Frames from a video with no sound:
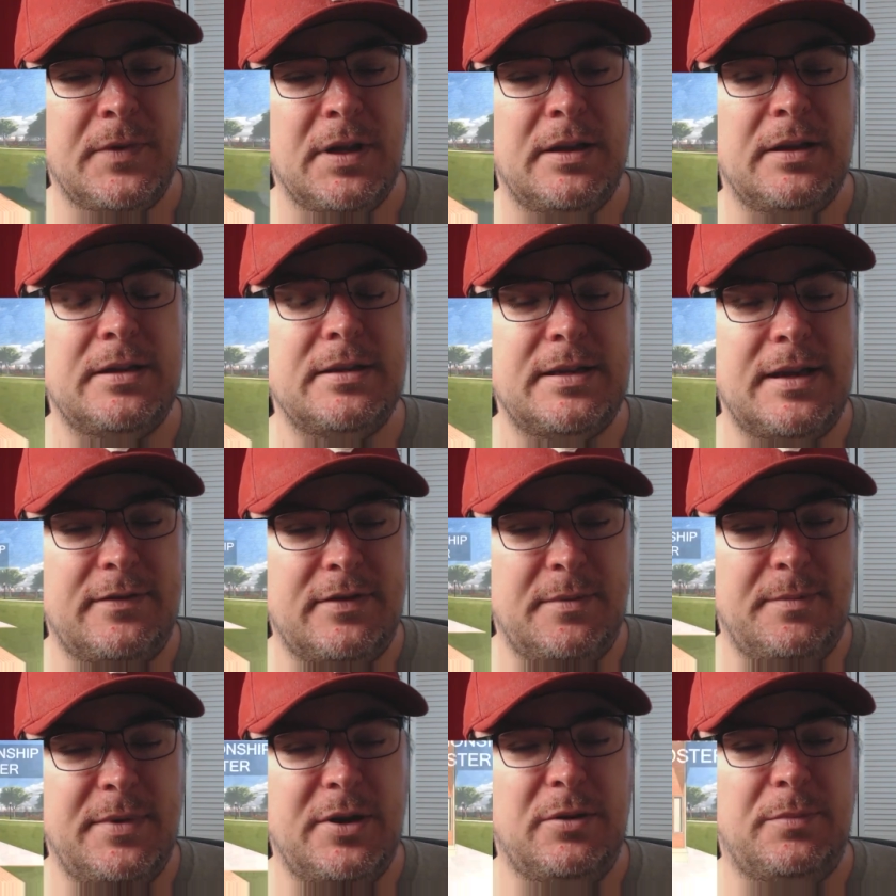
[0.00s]
Because they have
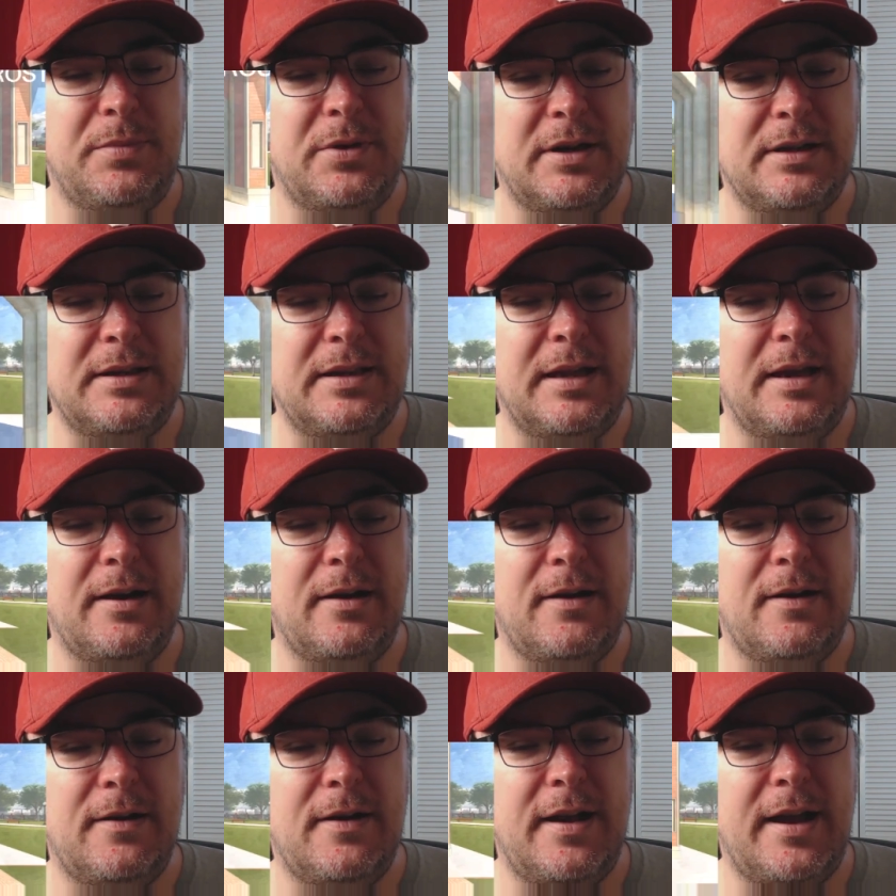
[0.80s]
the middle part
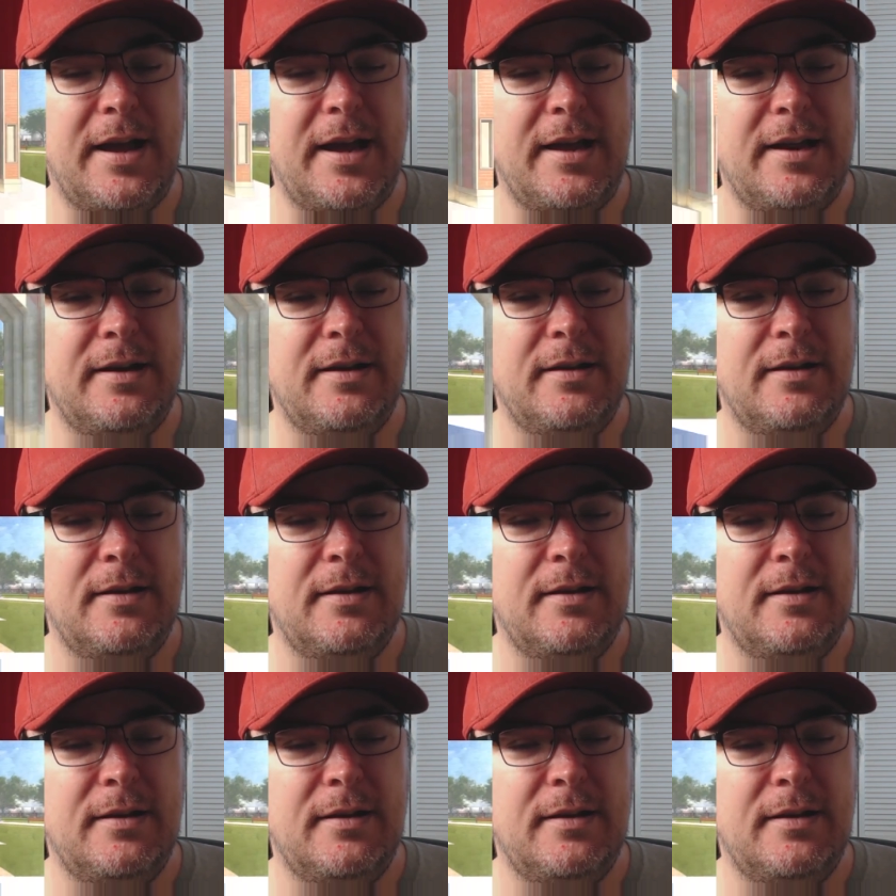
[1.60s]
there, all right.